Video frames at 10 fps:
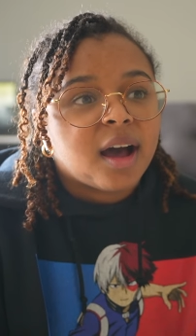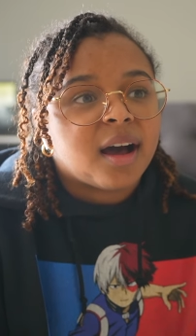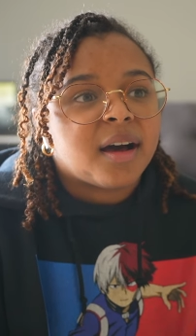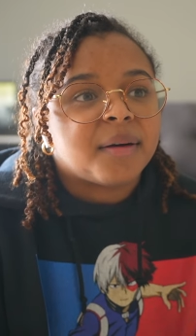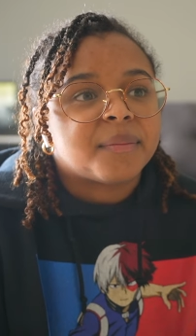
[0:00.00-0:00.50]

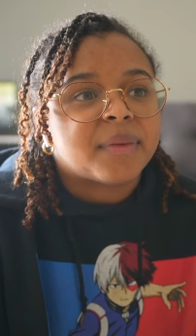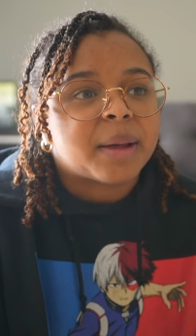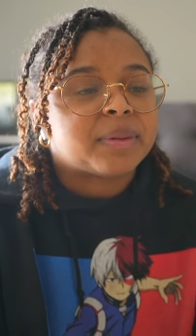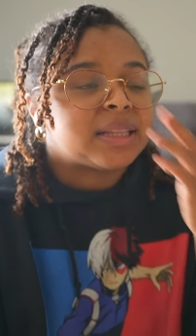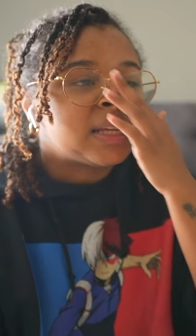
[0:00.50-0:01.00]

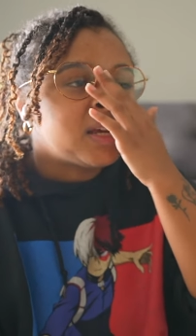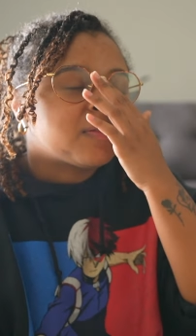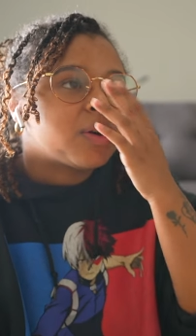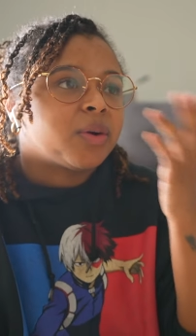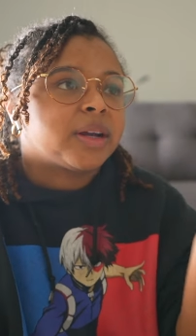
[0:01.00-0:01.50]
I
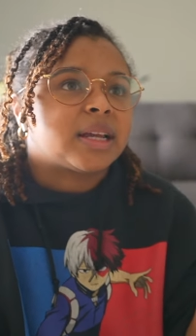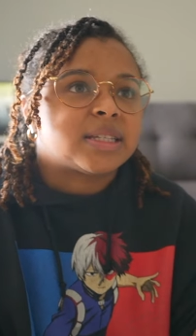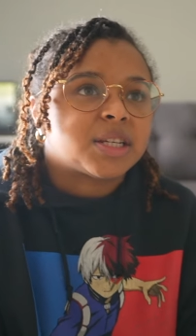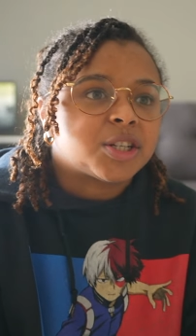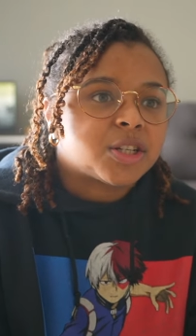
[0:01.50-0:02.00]
believe the
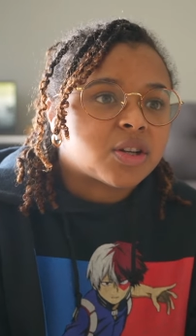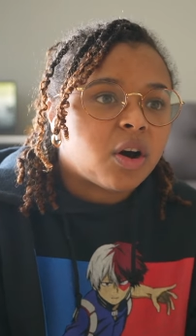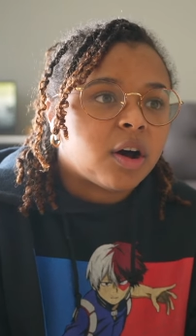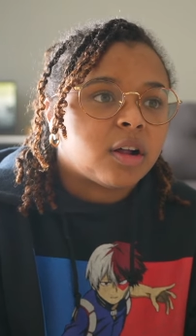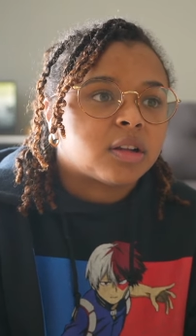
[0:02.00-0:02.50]
organization is
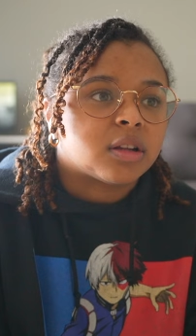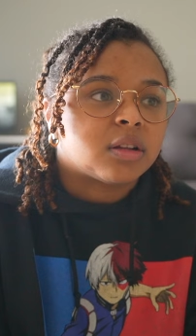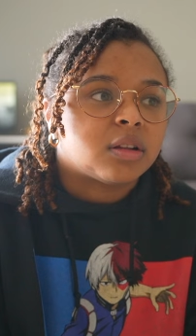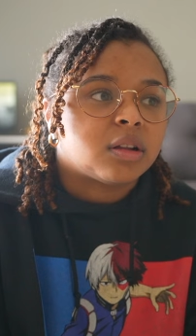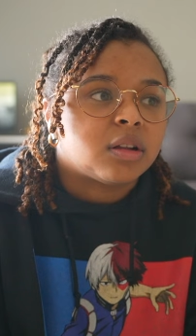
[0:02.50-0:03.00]
called
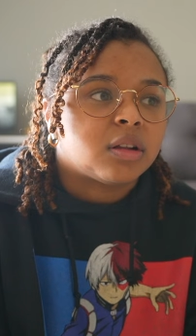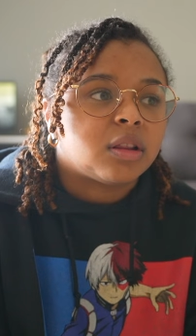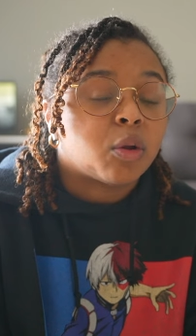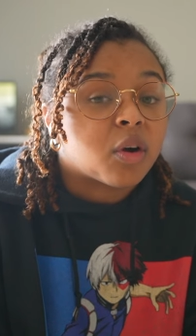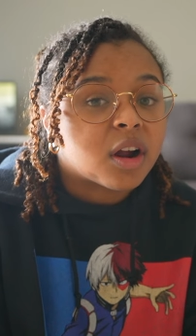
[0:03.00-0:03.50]

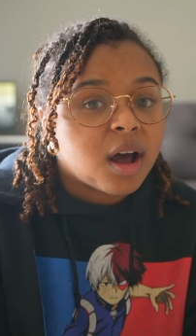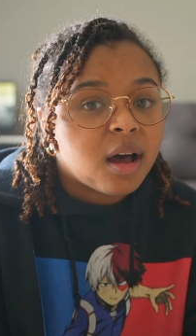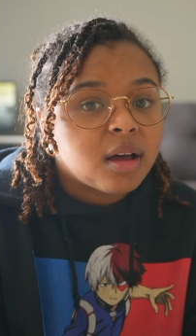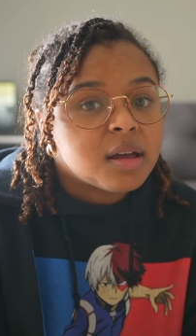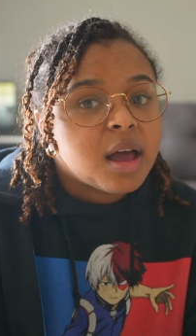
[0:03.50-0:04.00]

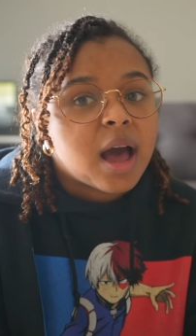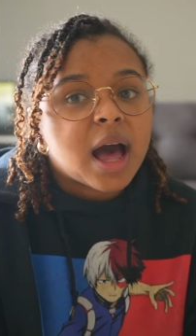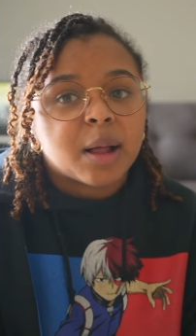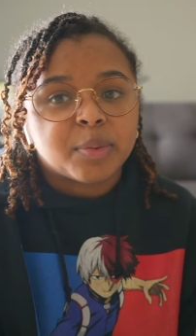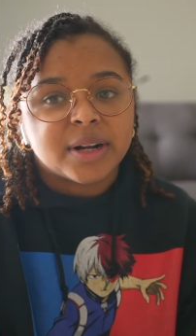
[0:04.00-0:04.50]
Lorca.
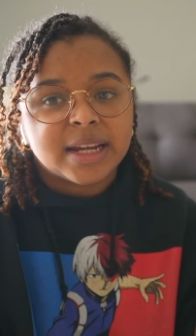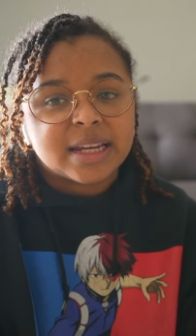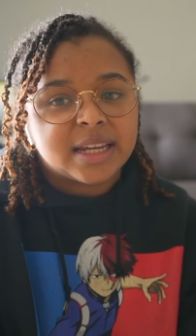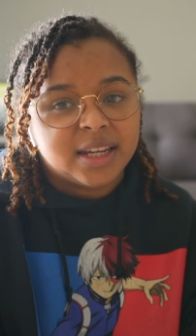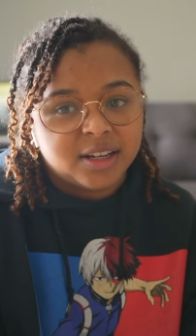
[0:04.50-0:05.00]
I'll put
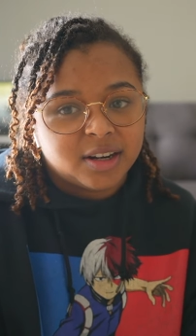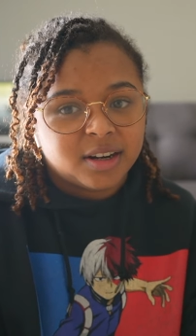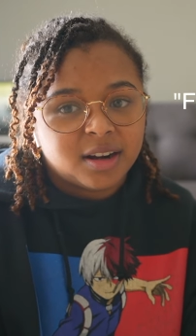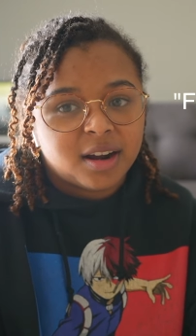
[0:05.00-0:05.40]
it here